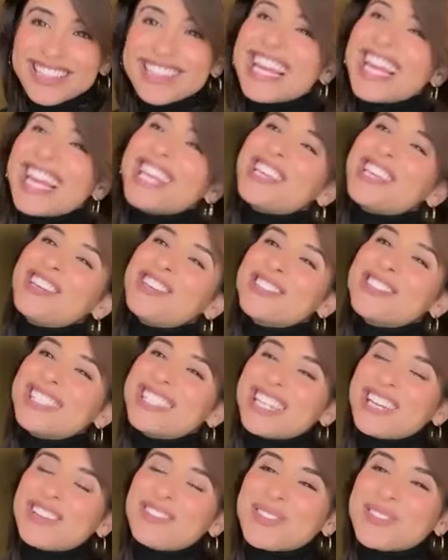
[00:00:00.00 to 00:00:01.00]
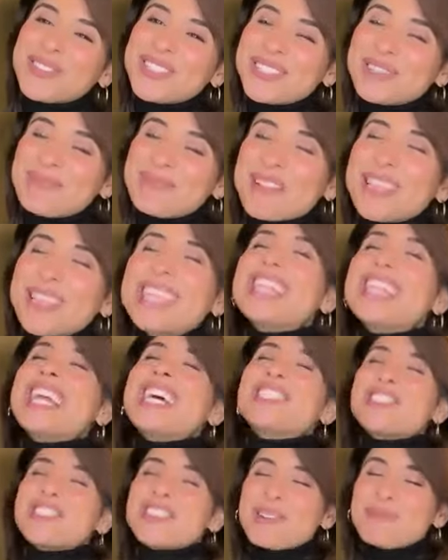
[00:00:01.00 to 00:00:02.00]
thank you steve it was a
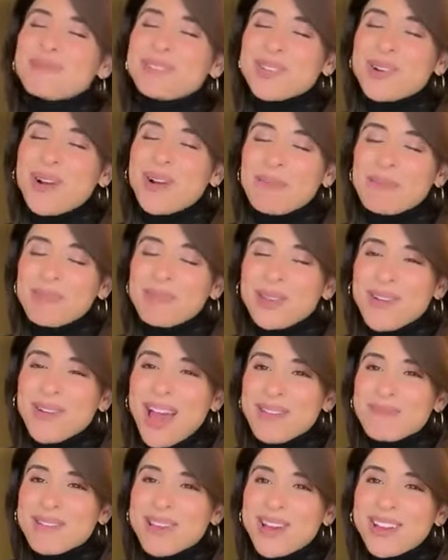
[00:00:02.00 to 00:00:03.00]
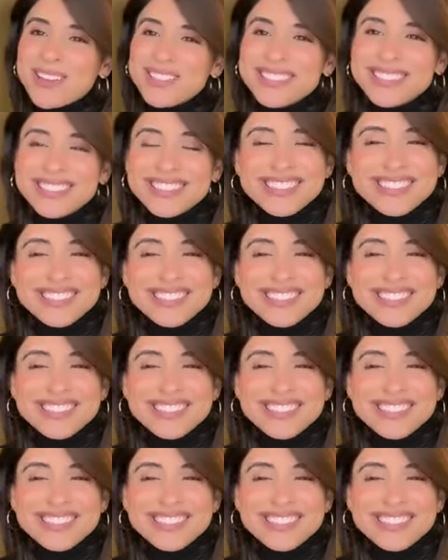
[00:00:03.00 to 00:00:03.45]
pleasure i'm so happy you had me on